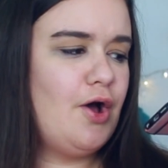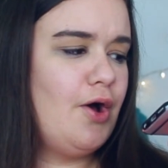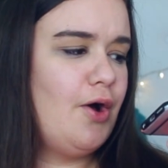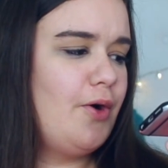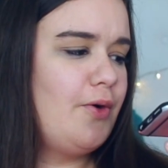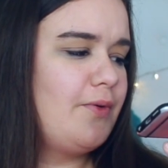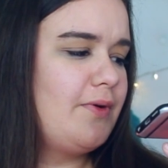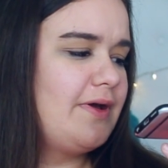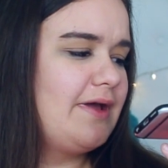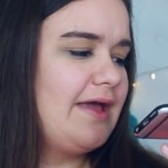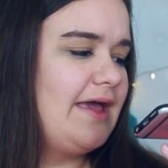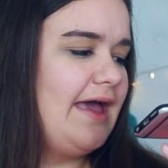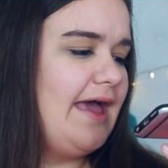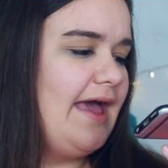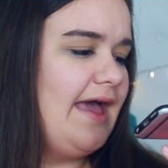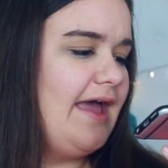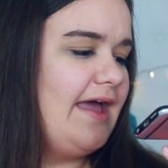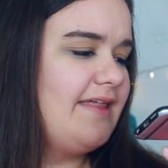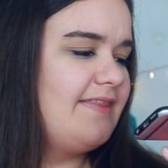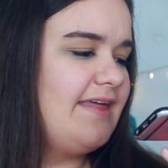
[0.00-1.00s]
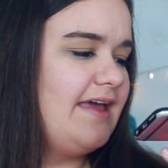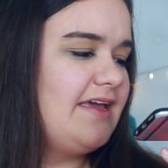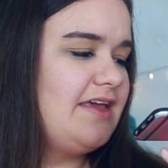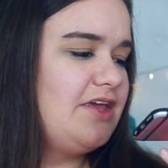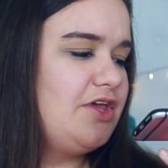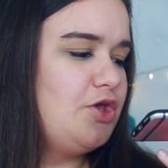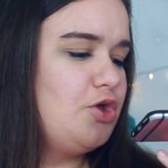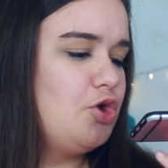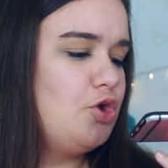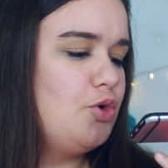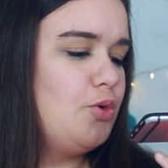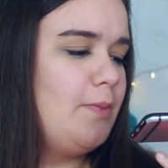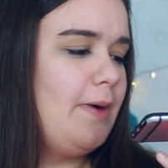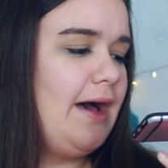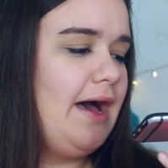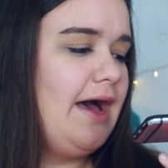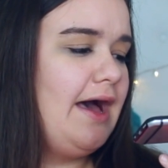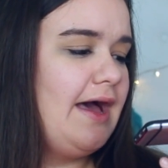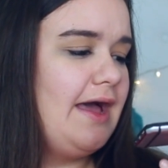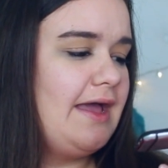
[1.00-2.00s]
Okay, thank you,
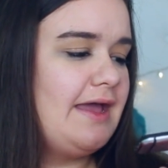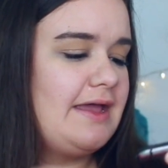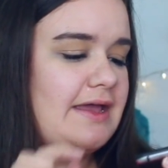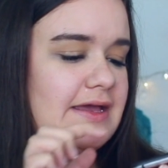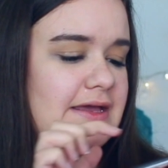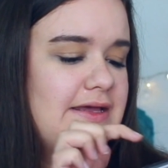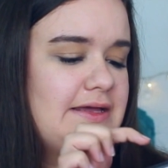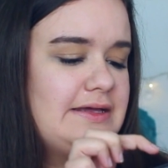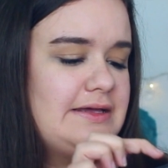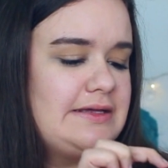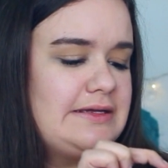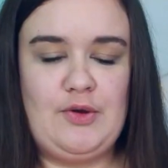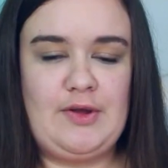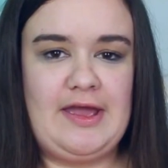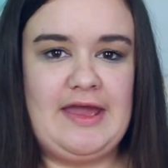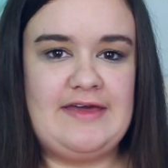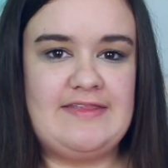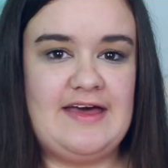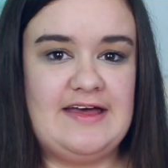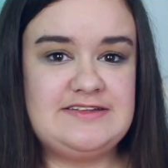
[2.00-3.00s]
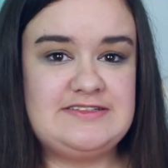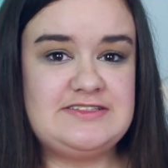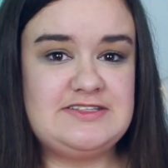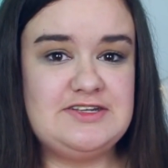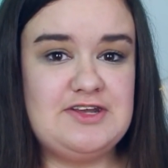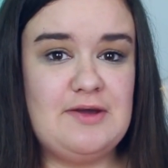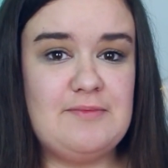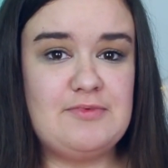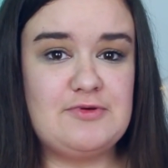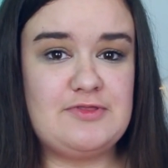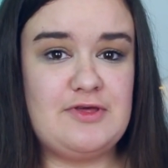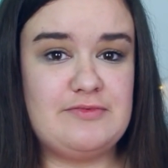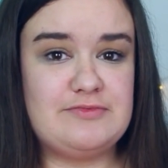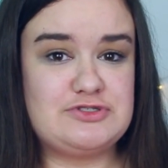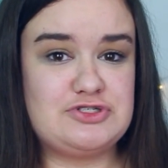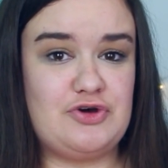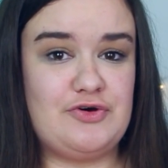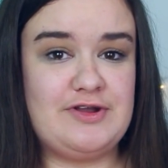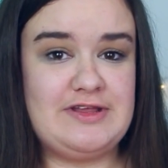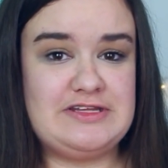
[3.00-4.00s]
bye. Okay, that's the number that
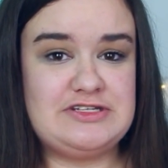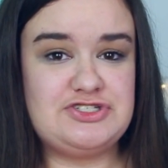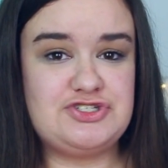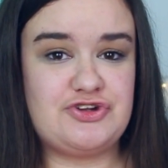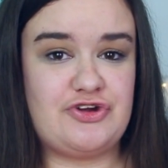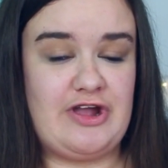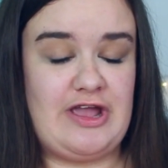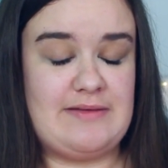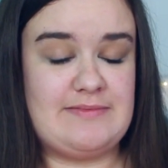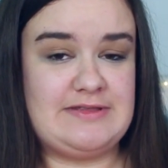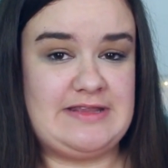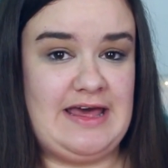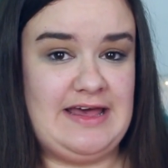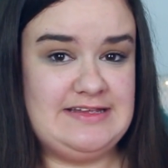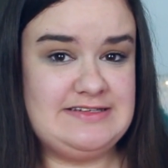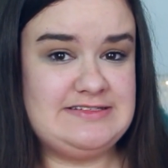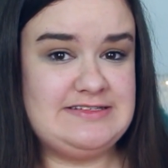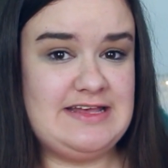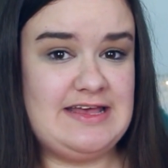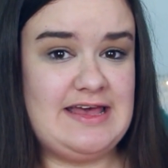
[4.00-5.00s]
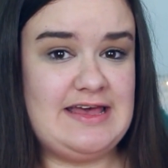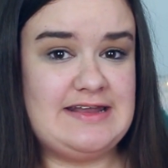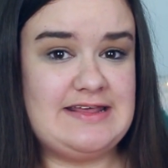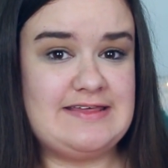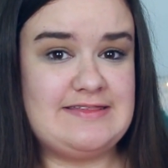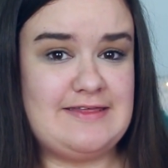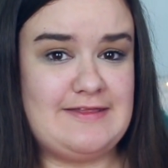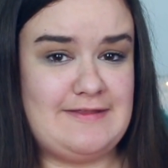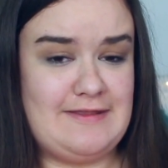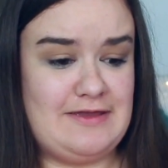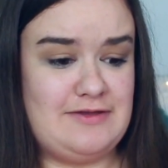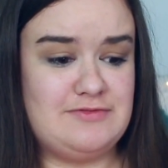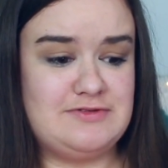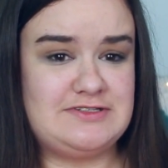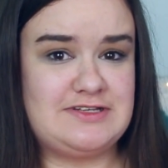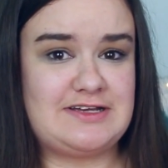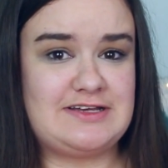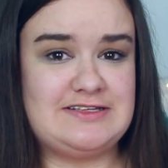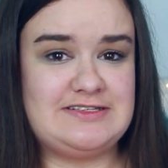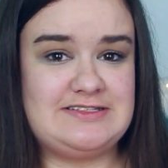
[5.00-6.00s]
was on Instagram, and that said that it
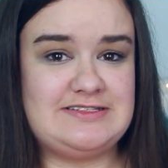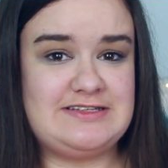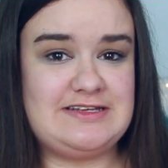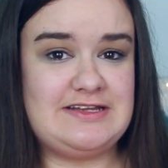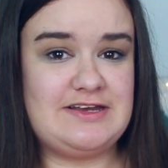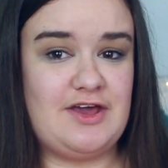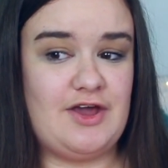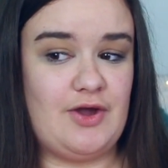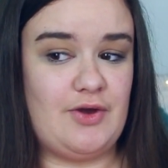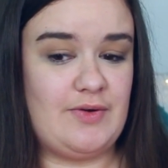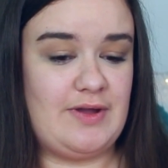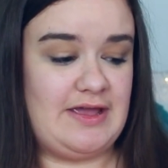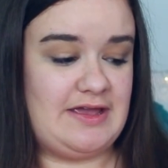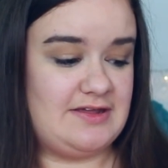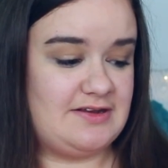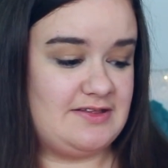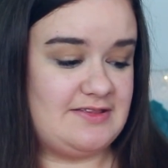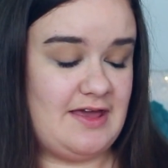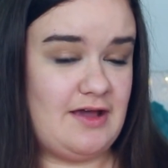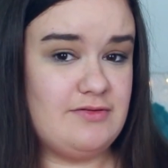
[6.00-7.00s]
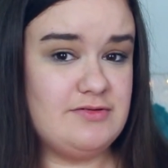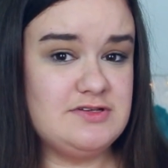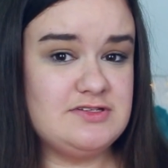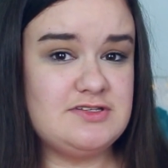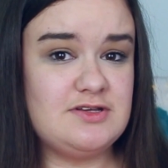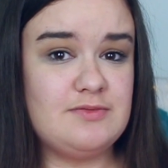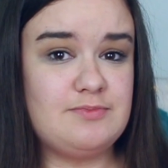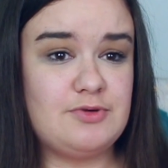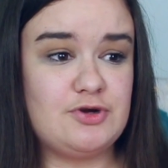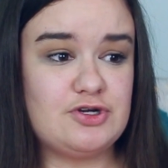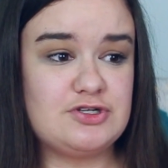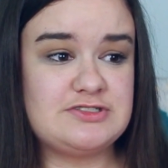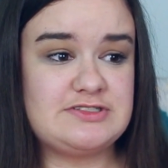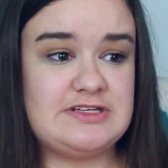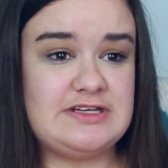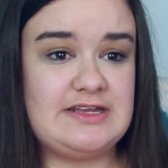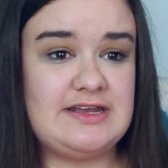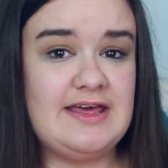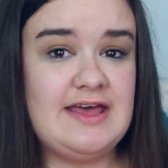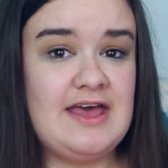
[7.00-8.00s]
was a casino, and that was a
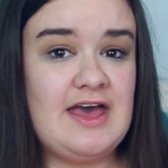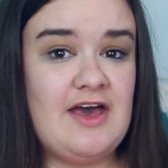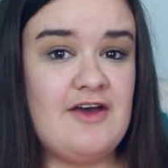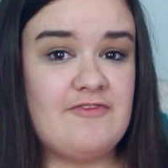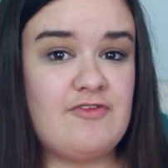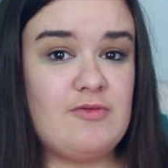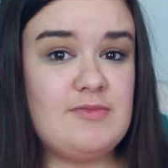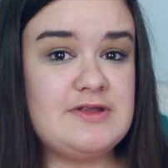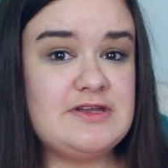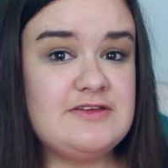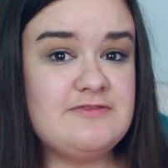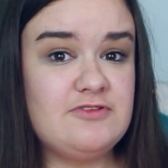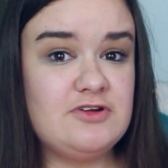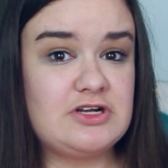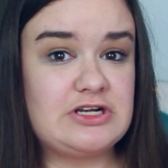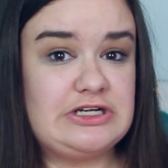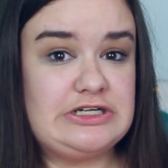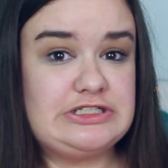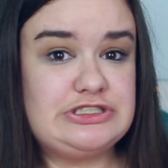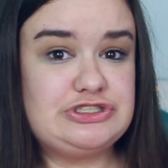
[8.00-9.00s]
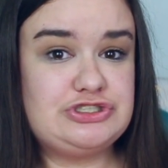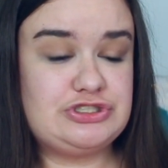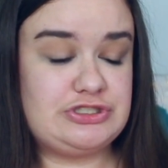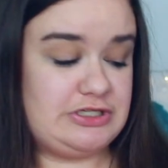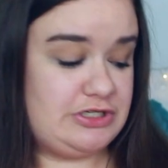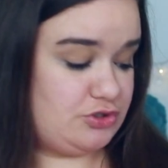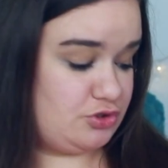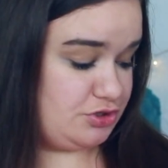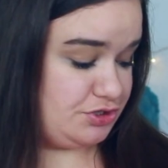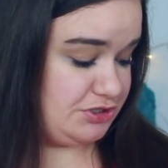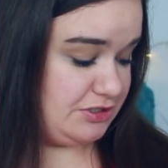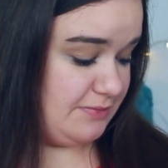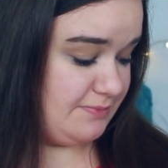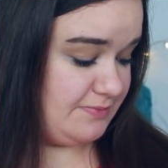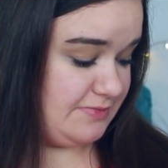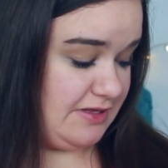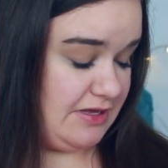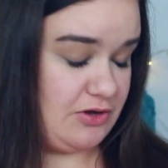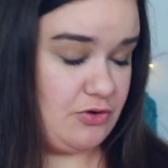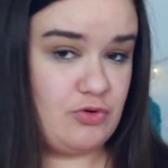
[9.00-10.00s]
person from a different country or
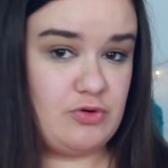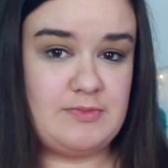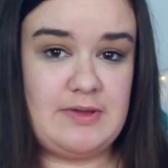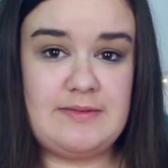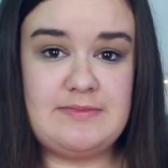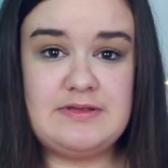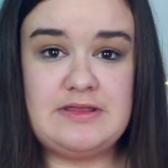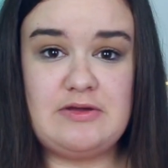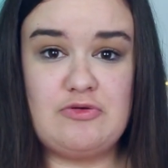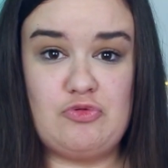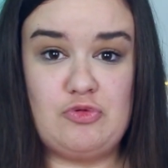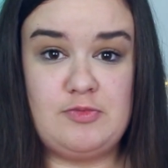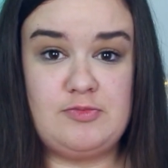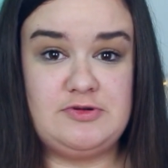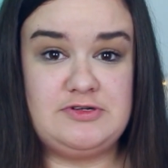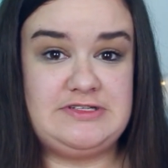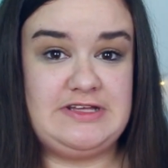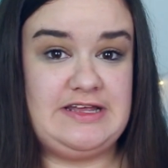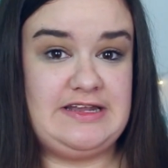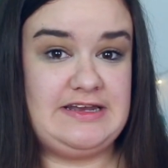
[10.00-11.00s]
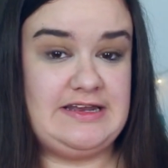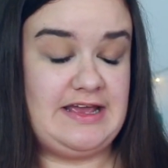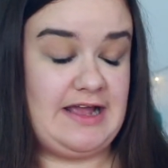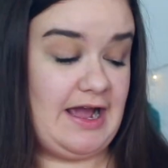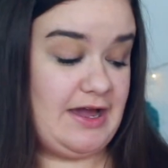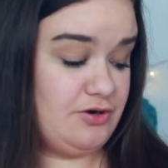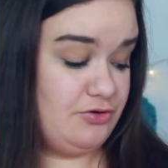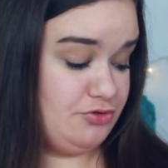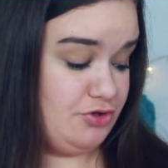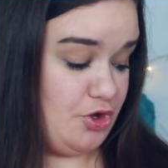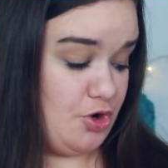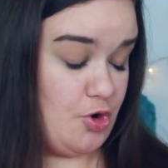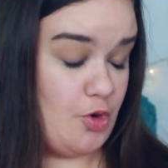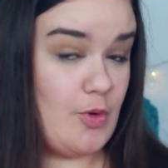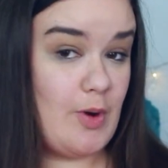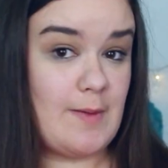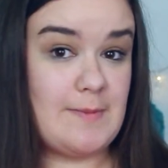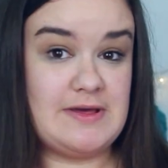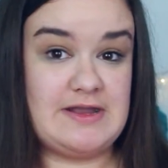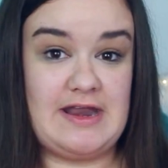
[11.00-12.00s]
something, or maybe they were pretending, I don't
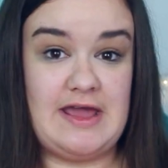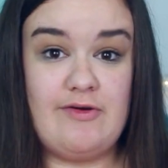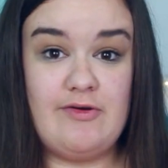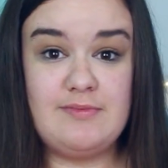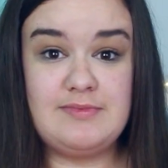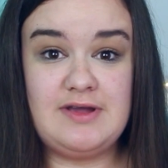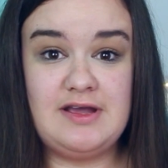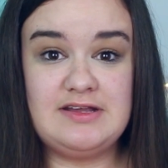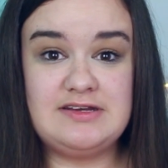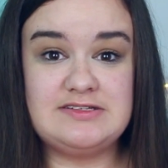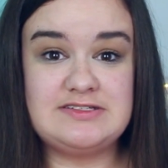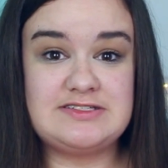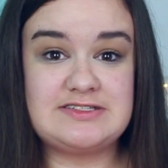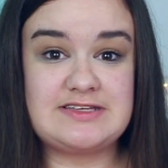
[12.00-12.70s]
know, but now I'm kind of